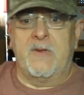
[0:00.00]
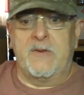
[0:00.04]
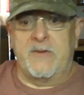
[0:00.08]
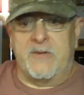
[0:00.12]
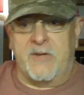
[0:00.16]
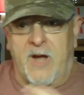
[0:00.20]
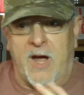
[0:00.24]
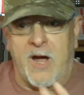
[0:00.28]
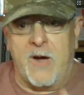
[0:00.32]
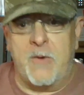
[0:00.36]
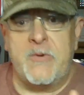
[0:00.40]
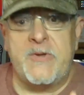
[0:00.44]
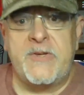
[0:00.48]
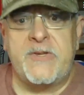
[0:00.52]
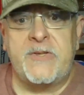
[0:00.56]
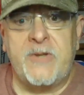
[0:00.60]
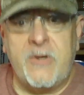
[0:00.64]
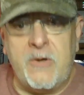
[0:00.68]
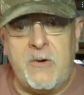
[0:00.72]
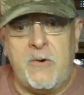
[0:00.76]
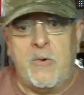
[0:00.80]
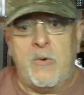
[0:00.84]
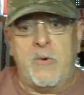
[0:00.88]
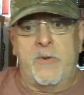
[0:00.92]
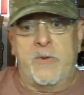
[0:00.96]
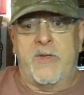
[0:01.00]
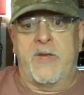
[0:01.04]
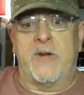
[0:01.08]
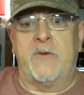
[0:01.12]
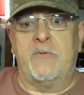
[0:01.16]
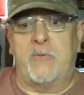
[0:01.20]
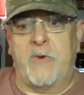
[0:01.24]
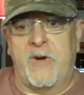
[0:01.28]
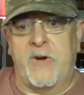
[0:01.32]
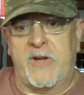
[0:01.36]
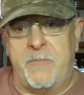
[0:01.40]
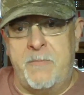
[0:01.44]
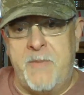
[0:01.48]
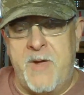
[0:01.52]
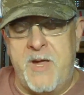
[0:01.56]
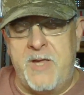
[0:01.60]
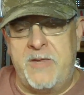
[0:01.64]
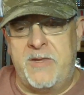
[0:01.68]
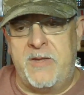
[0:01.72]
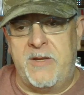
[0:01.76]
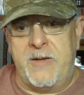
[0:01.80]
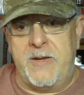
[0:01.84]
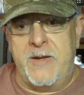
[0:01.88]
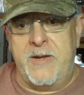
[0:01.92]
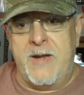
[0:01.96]
So I was told and
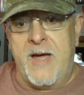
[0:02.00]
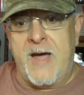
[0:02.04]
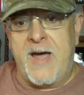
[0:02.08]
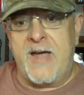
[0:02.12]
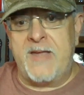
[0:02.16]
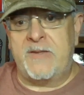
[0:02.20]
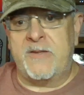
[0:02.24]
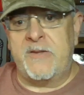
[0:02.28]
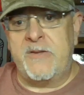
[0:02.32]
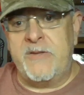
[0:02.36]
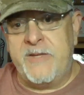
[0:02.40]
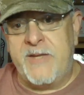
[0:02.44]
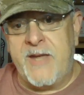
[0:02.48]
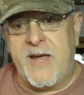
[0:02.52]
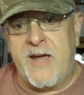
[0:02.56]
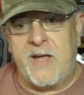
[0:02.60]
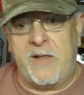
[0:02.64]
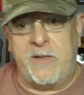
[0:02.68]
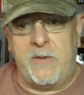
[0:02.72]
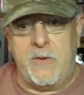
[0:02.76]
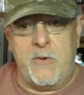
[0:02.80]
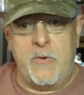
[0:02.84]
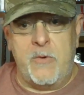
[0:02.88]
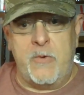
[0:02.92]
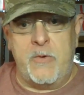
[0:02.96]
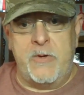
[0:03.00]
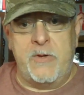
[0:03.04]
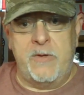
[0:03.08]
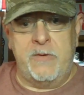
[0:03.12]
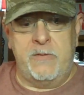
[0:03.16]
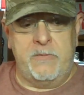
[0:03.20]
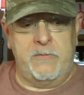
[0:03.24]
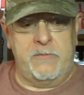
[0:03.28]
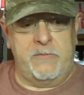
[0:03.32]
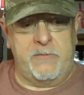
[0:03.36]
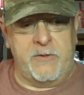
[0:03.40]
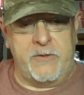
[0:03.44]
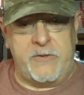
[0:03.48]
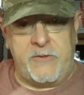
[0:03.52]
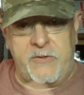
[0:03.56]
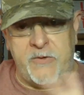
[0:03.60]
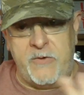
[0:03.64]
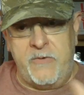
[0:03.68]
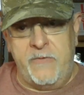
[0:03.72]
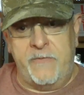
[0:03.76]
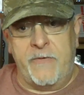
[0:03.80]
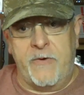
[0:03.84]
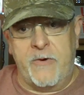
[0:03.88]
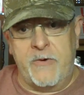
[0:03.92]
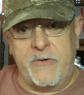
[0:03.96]
recommended not to download the
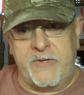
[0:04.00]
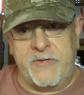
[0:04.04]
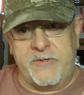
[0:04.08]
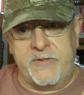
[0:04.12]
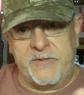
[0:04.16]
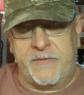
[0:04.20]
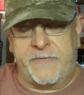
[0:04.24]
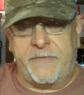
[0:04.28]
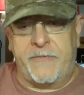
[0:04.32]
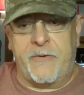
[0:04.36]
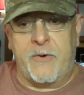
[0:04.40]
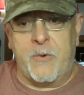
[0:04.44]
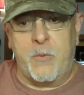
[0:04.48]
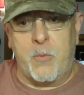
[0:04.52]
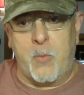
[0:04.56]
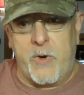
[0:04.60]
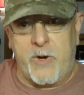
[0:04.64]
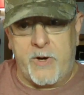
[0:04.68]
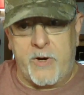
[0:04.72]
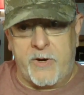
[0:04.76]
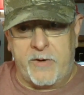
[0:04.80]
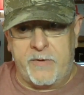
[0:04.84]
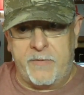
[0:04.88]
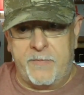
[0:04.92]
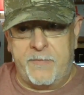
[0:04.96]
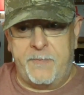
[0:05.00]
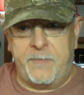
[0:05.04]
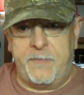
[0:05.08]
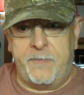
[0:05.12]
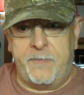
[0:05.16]
2 versions of firmware.